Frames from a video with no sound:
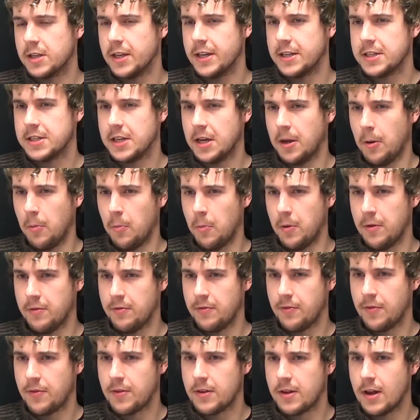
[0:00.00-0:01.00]
lit up
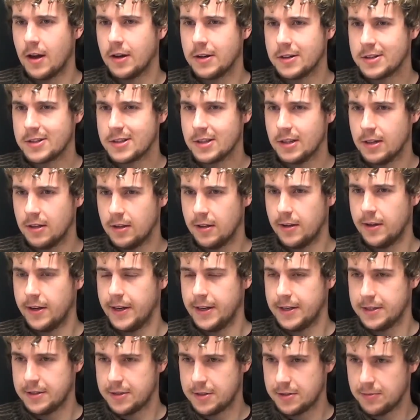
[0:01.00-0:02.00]
with tungsten
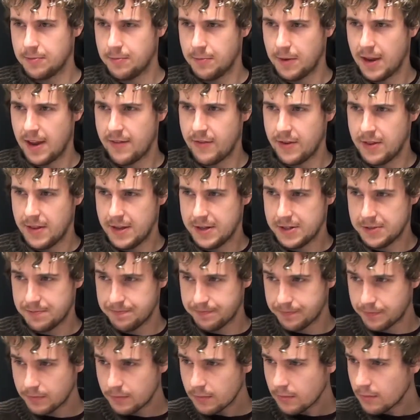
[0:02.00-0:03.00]
lights, giving
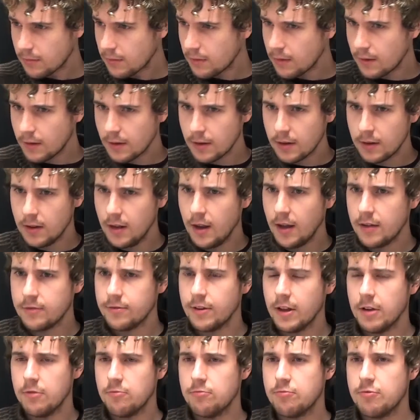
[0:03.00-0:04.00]
this
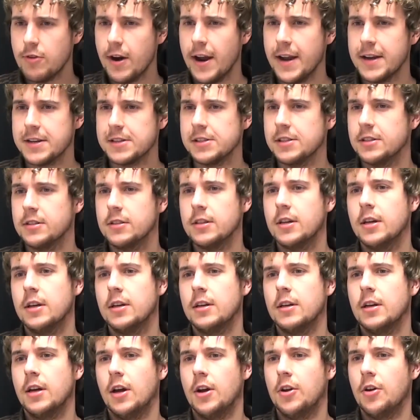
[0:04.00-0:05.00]
lovely red
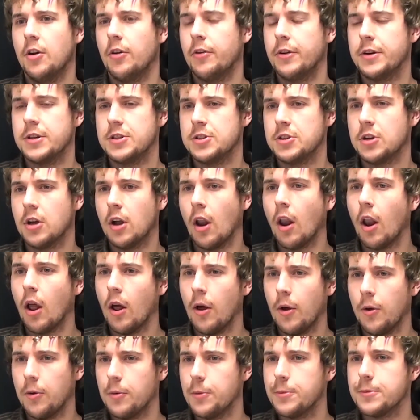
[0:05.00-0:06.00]
and orange
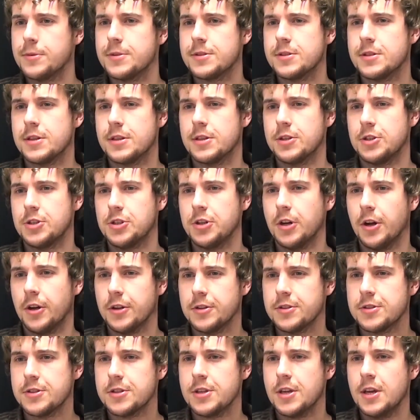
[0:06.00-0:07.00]
glow to the
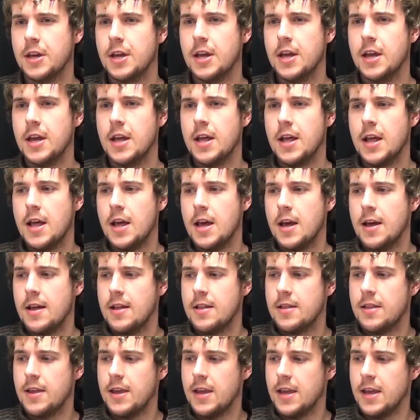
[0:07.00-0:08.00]
shots.
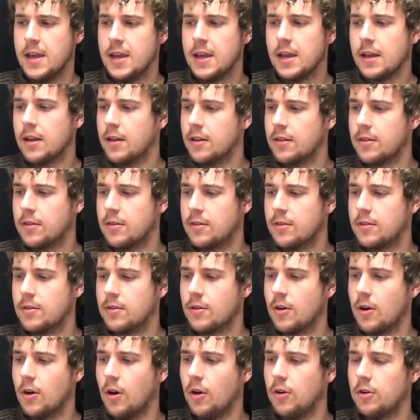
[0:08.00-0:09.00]
The
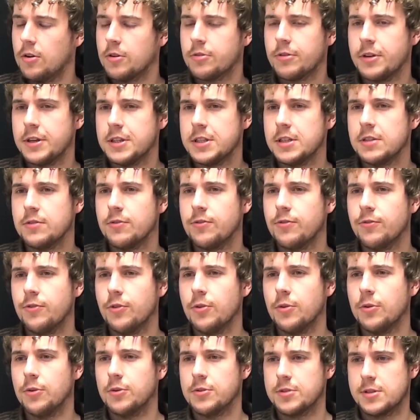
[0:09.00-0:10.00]
concreted
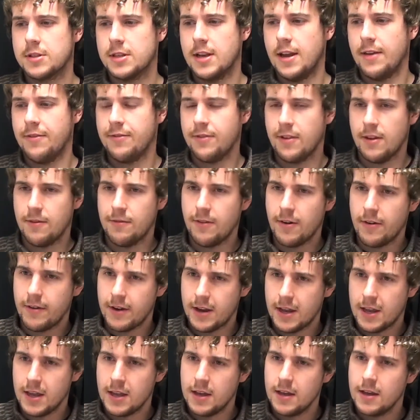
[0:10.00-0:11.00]
floors left a
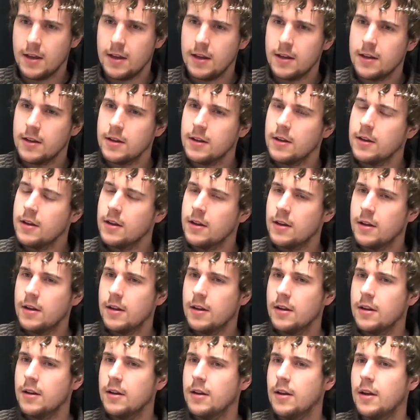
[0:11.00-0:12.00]
very
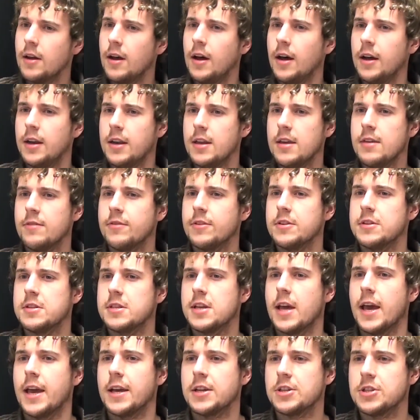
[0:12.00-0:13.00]
uneven
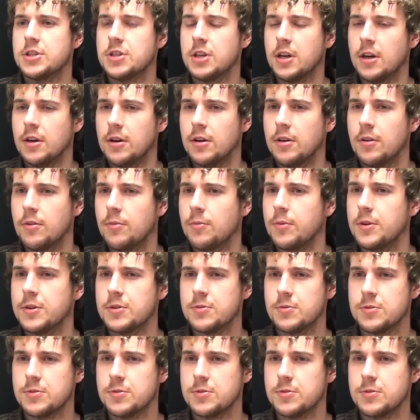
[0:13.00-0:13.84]
texture, which